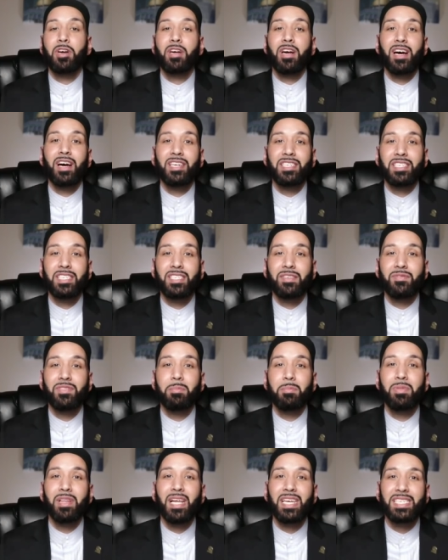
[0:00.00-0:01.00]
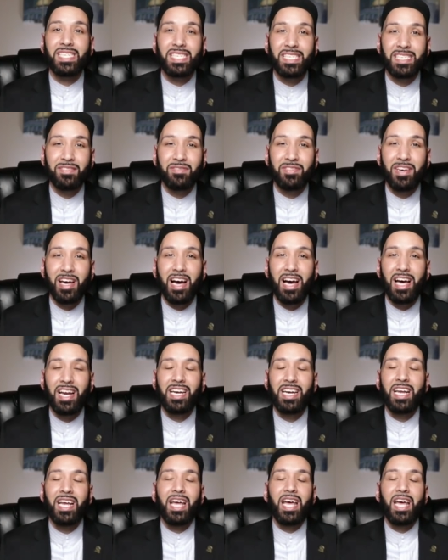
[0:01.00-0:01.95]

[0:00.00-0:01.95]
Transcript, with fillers: conscious of the blessings of God,